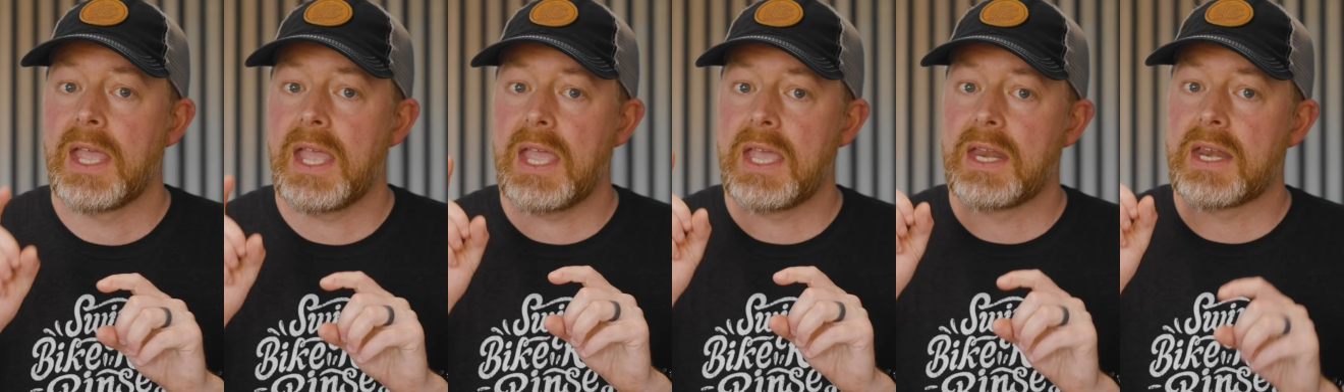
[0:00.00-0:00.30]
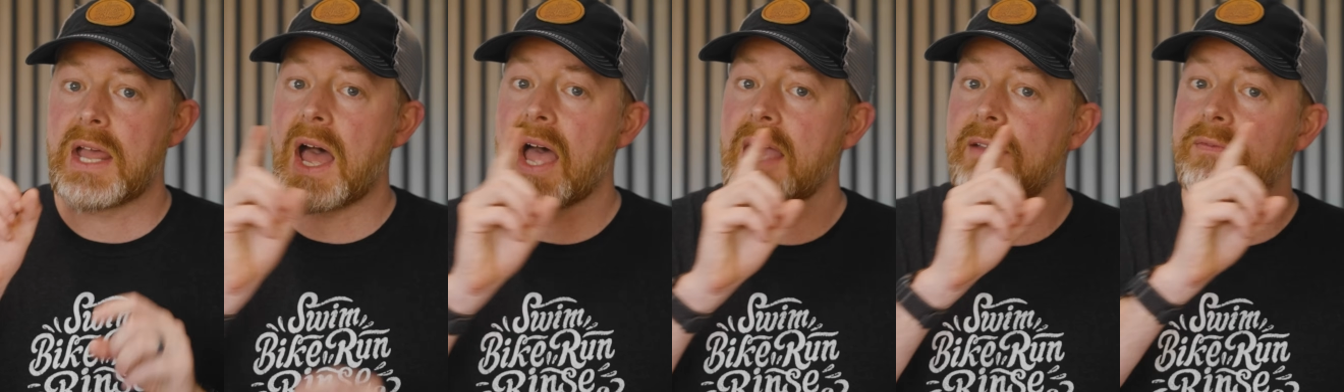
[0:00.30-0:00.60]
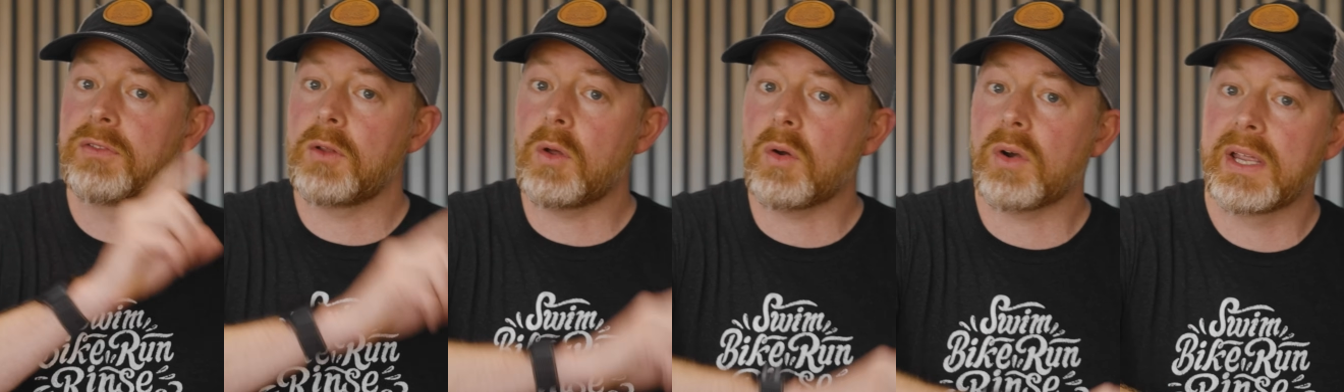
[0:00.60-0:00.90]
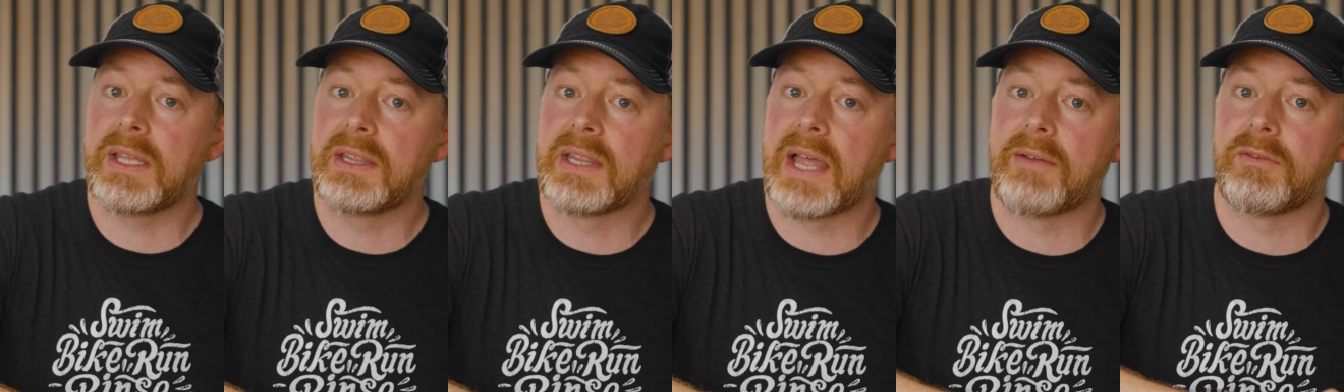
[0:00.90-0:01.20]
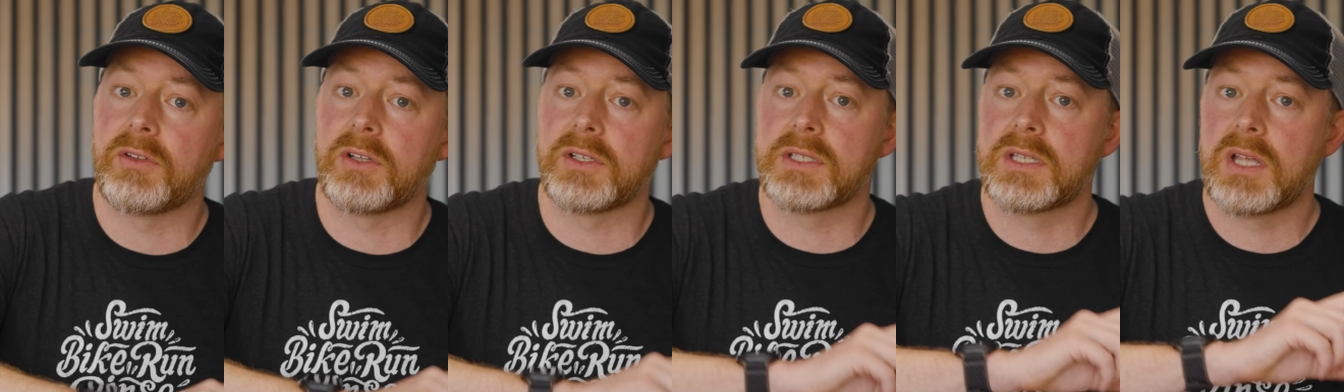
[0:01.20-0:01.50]
And high fluorine
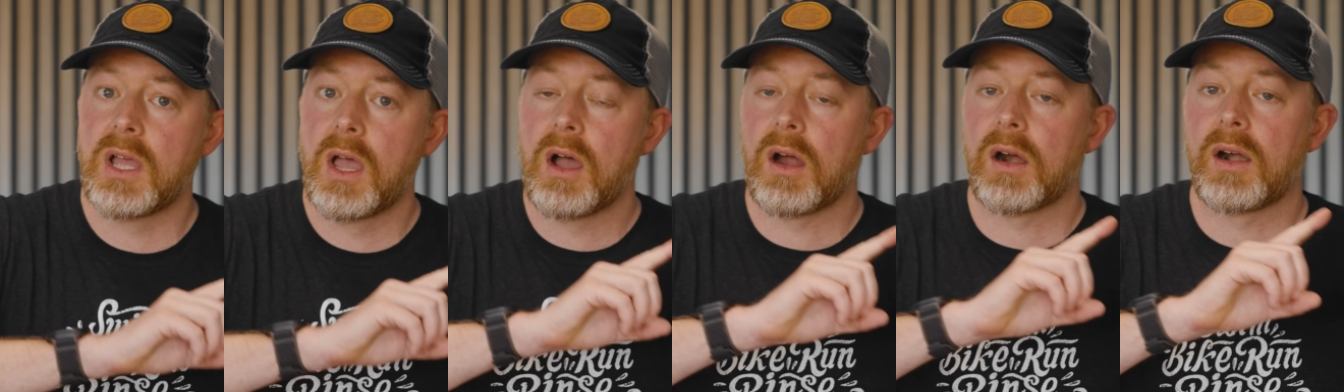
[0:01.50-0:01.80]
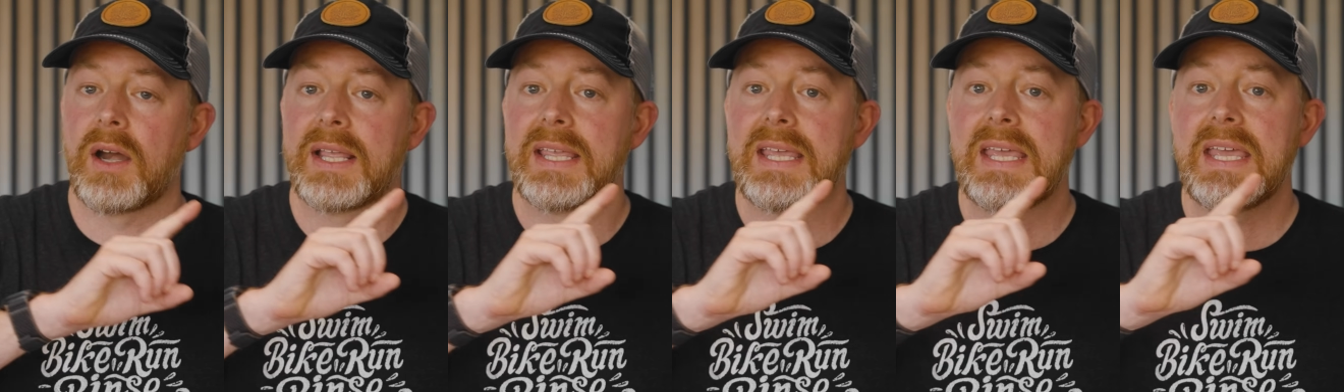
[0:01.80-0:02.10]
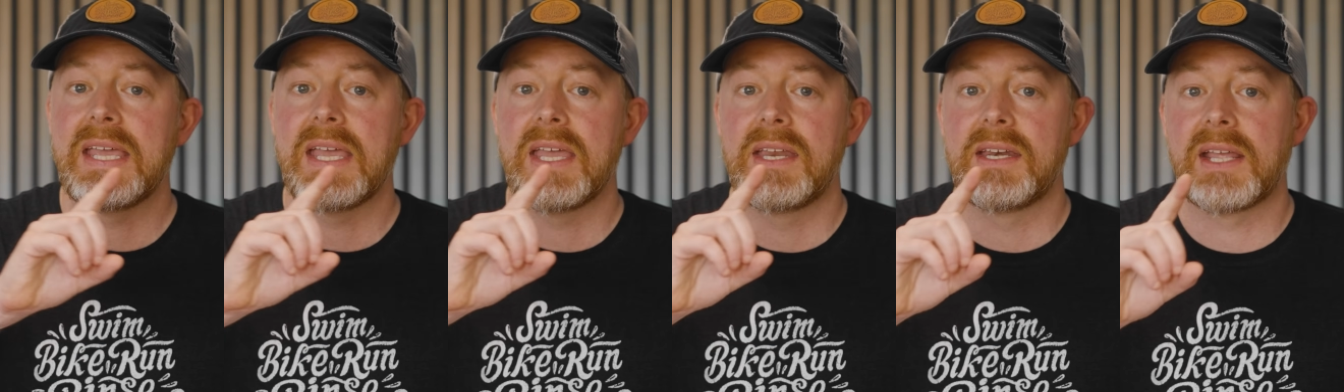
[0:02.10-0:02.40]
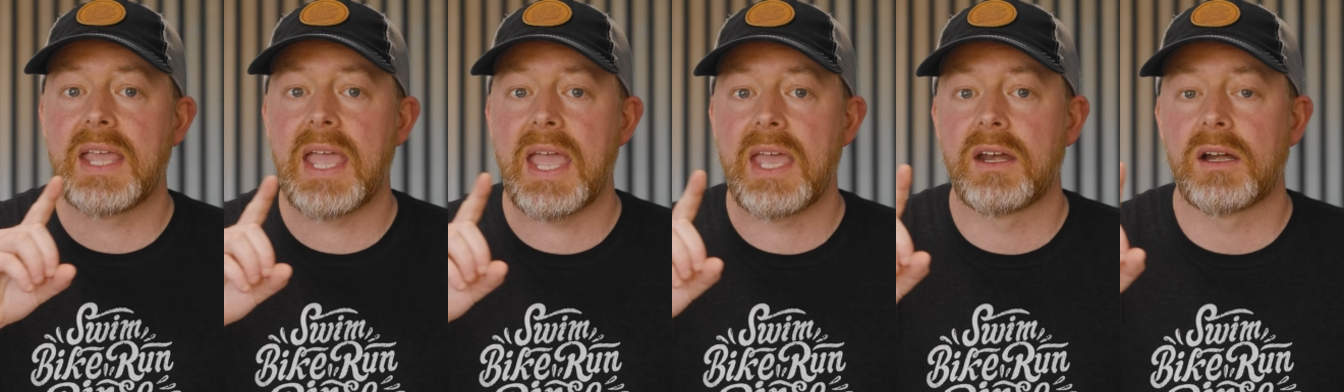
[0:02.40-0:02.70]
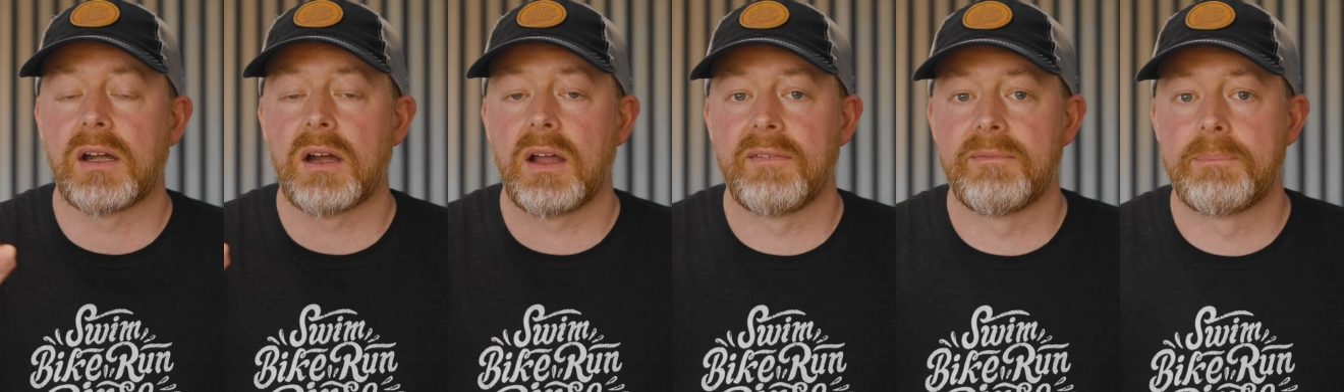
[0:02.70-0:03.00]
levels are a key
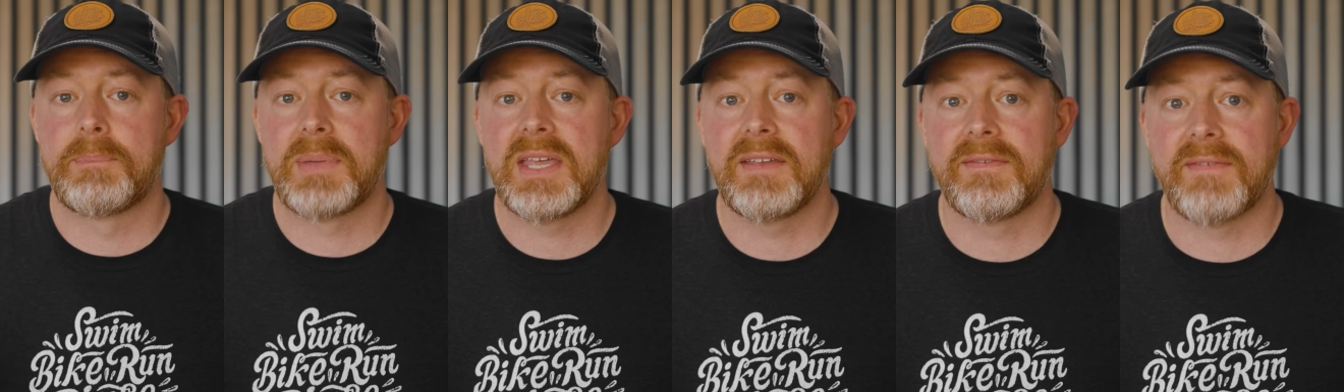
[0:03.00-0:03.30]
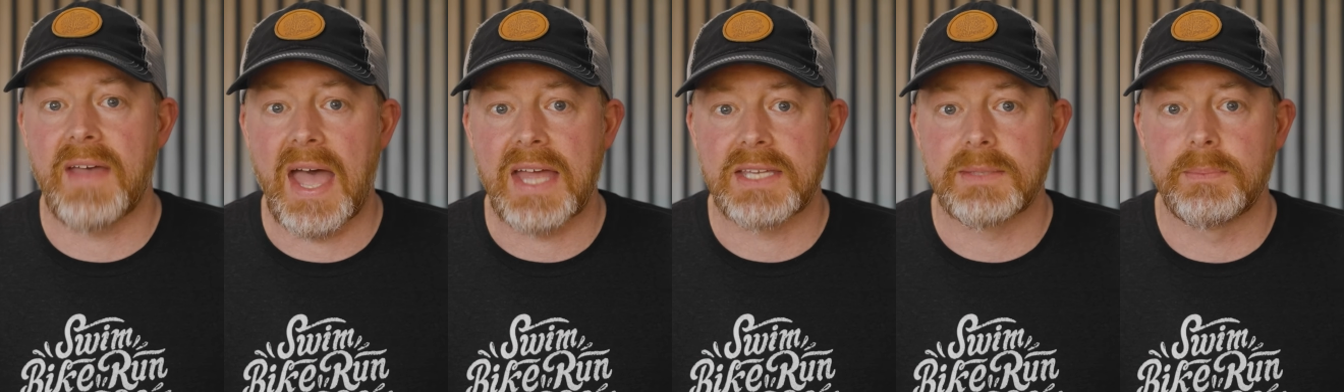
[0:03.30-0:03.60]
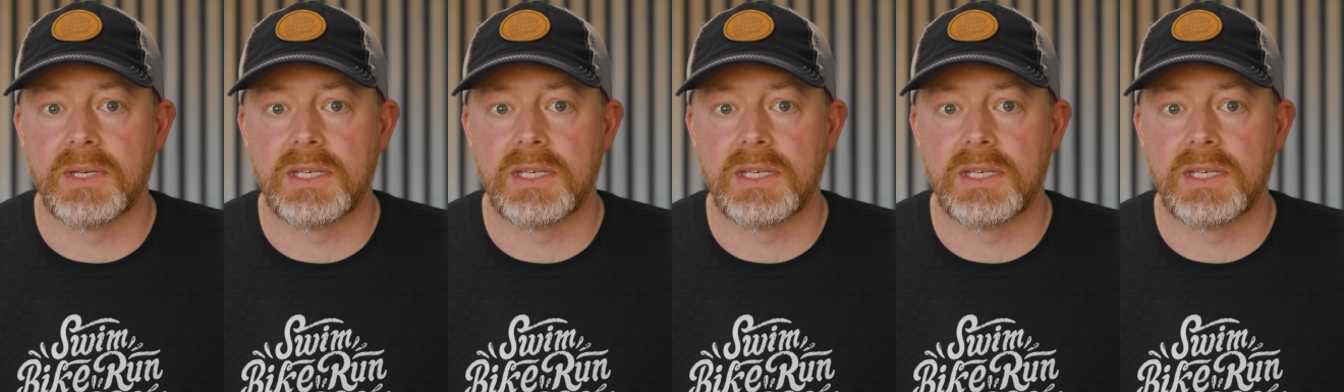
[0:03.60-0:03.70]
indicator of PFAS